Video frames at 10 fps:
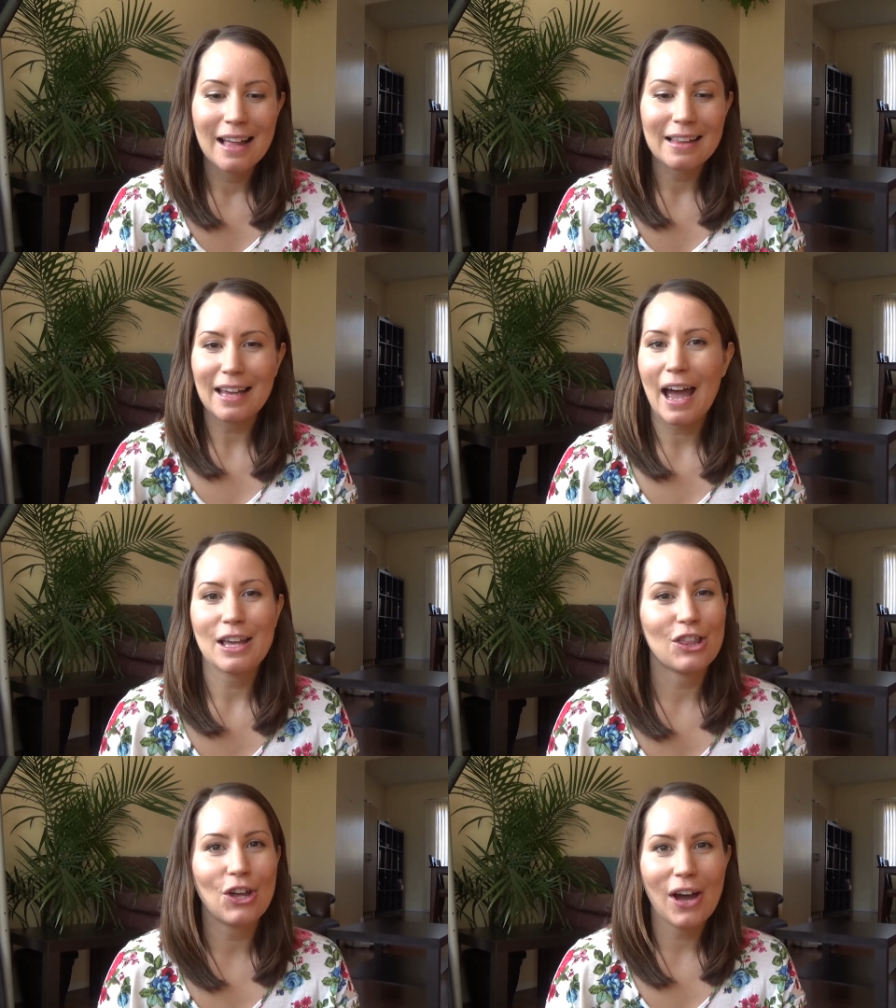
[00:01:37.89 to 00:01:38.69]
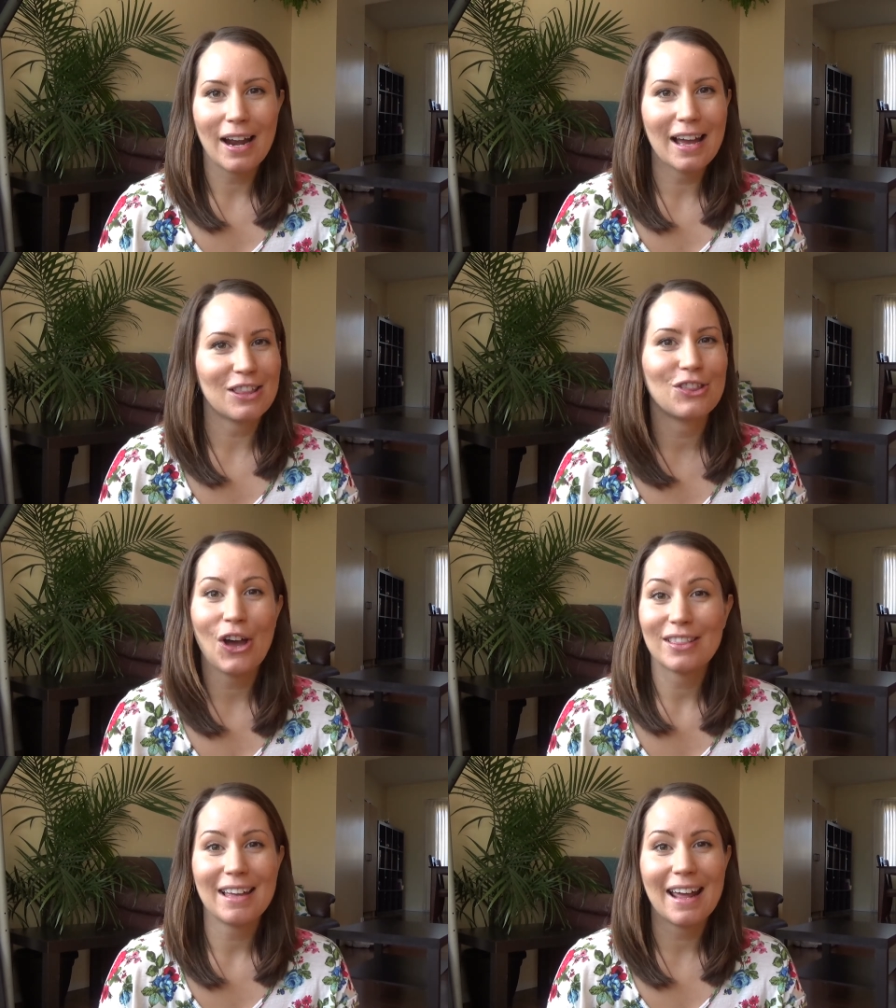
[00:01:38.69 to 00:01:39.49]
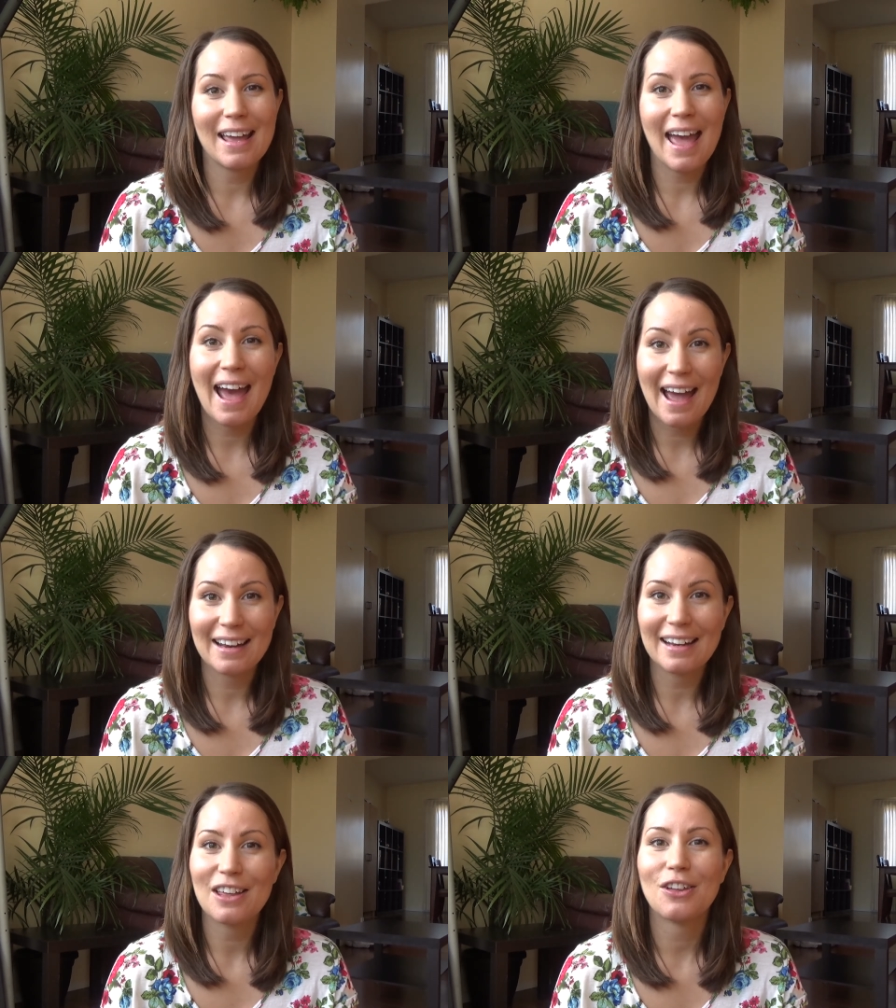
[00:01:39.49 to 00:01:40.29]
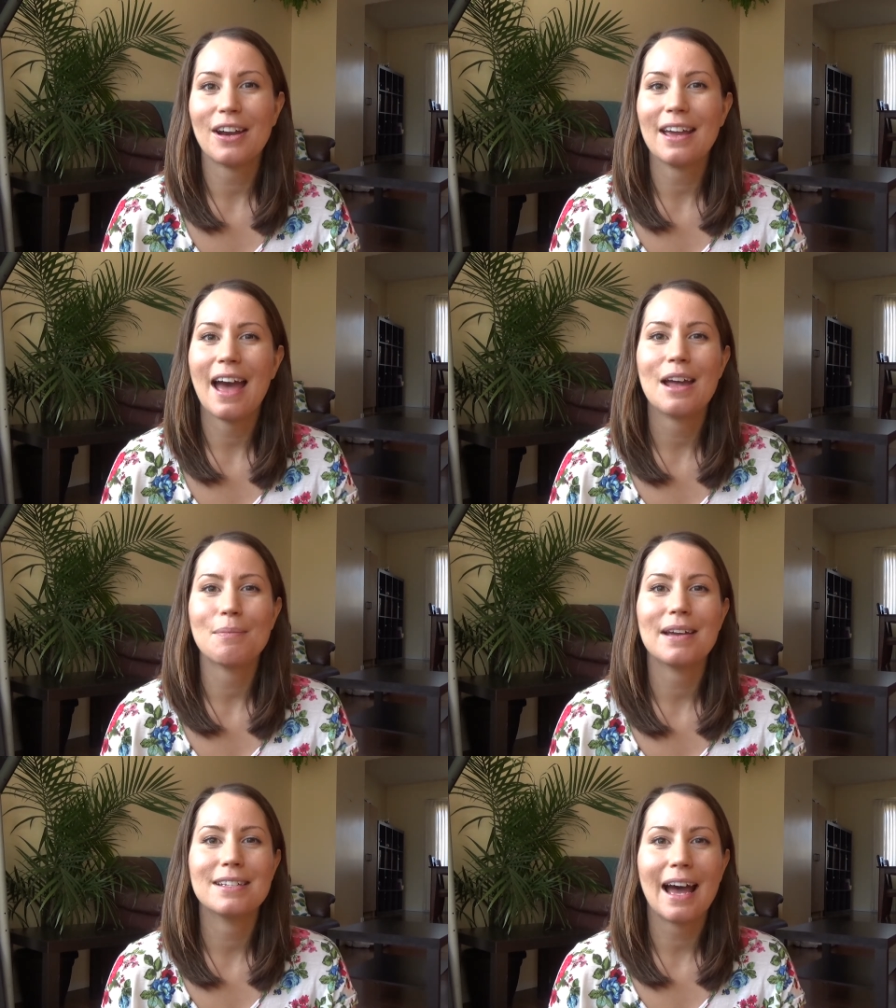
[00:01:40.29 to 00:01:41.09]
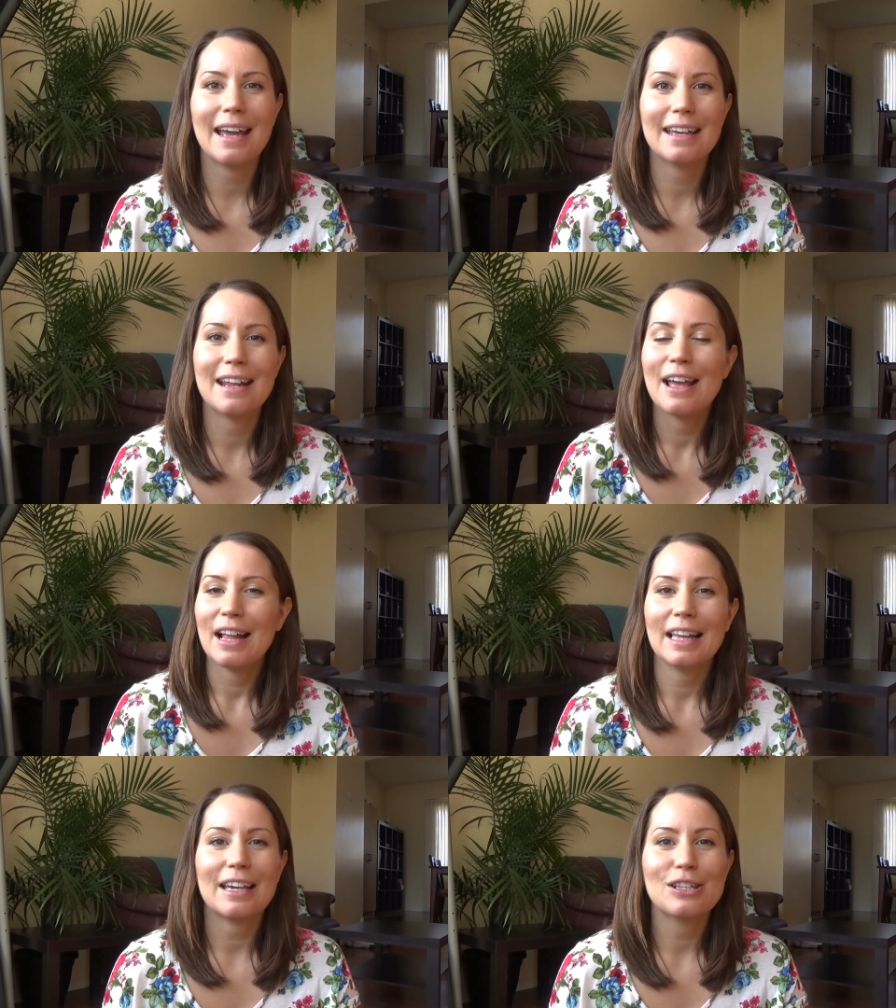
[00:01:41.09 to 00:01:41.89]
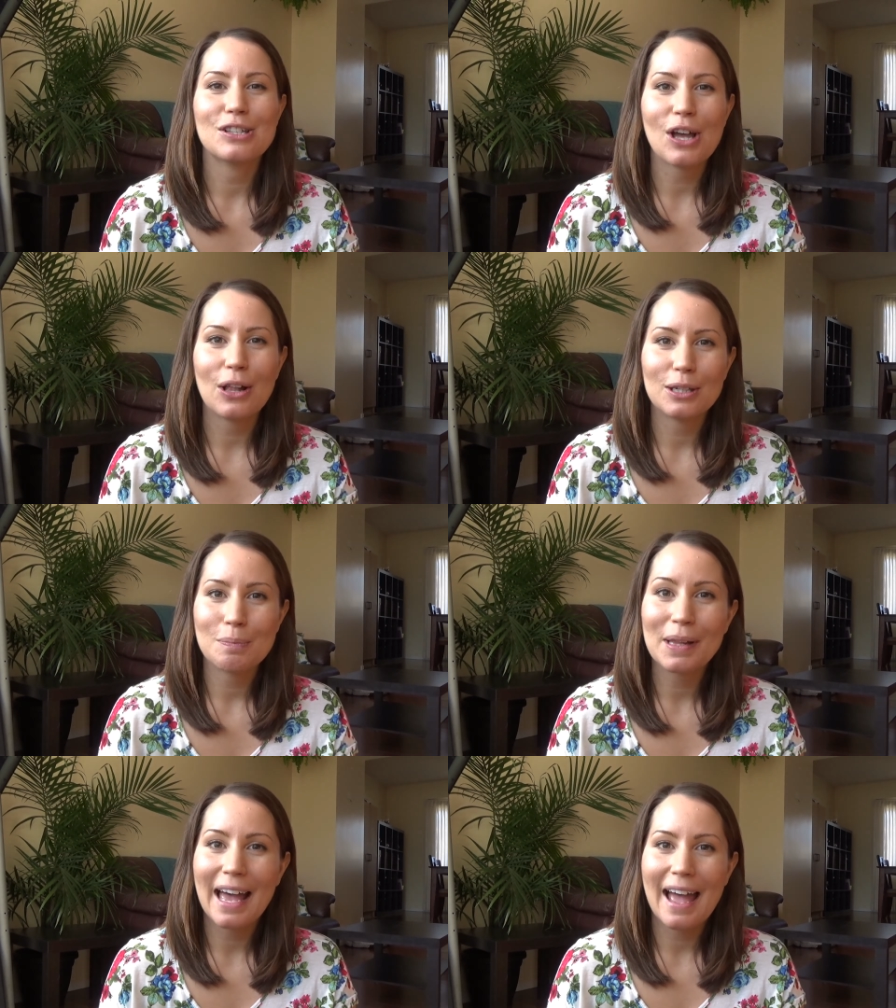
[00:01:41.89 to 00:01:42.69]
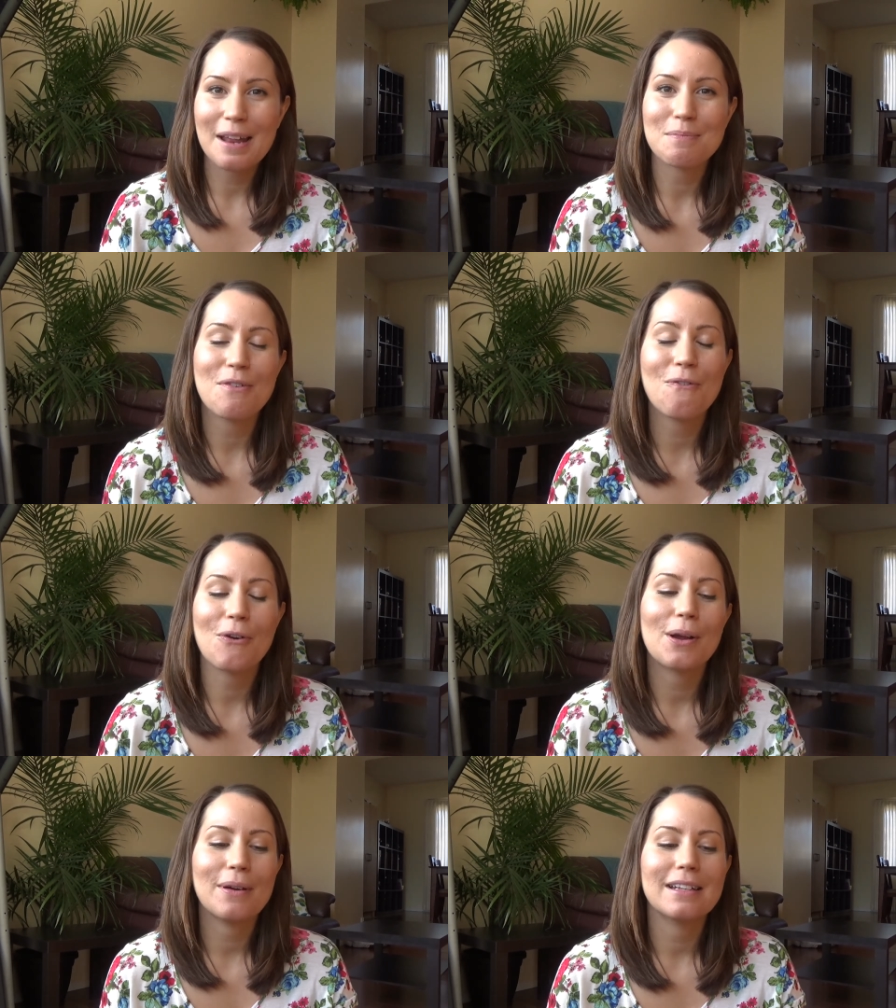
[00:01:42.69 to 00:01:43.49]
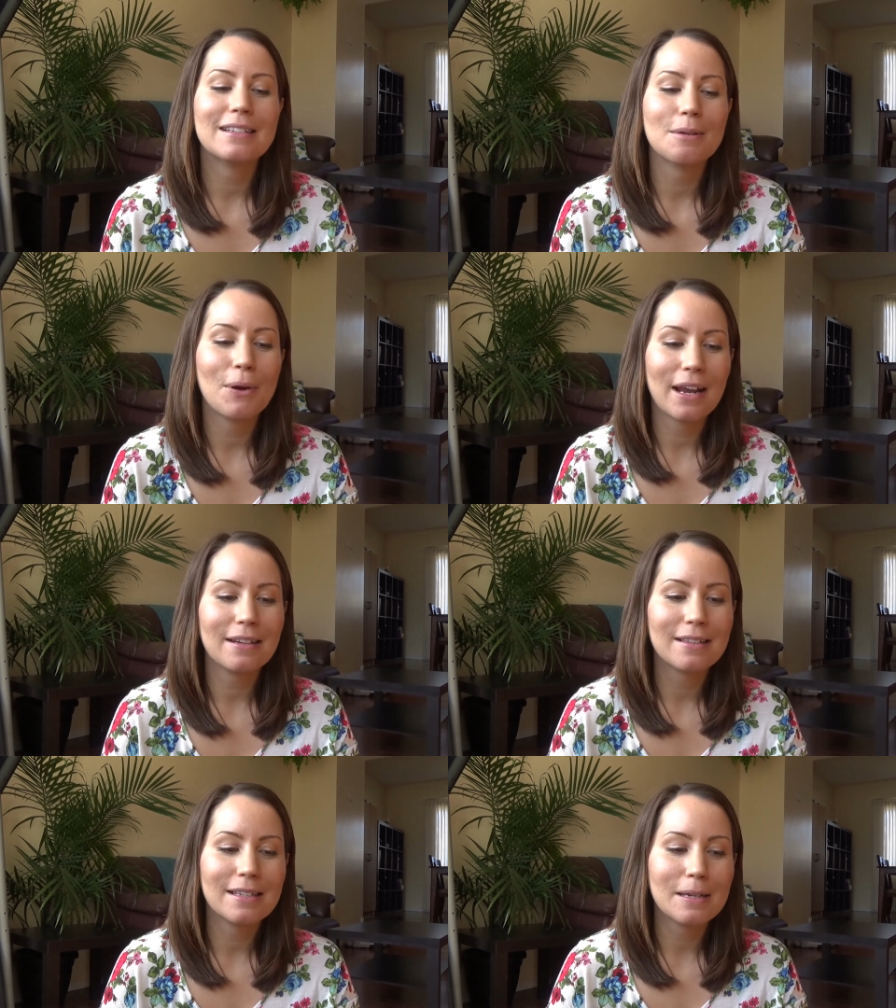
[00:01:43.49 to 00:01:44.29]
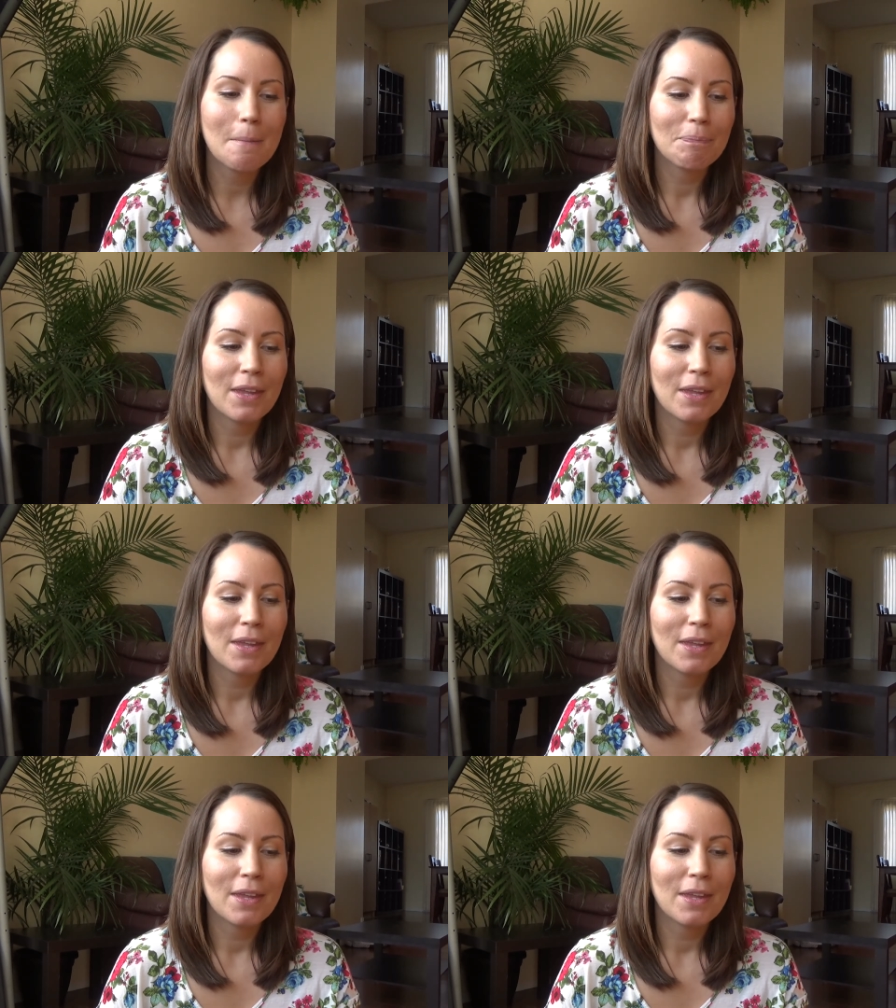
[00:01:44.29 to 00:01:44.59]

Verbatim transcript: Like I thought that I had it. I thought I had my diet, like a solid plan before I went into pregnancy.